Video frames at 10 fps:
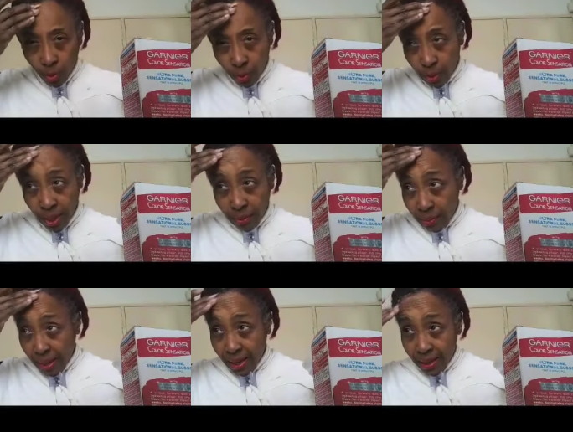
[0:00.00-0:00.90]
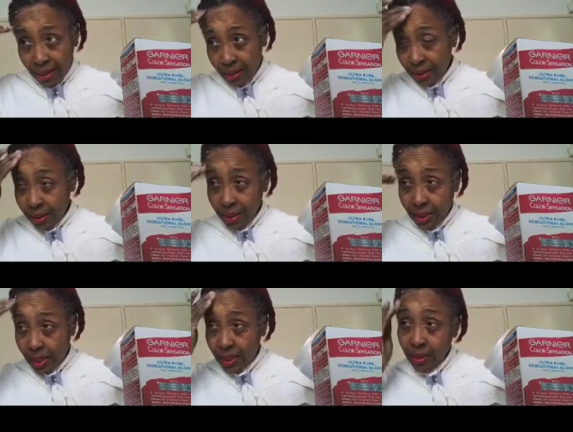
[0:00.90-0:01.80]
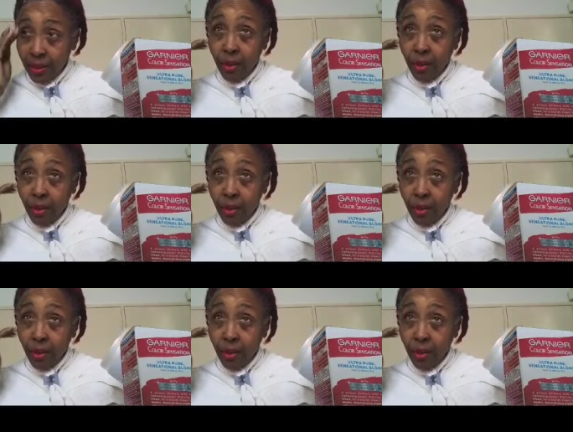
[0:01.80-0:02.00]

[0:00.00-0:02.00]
protect the skin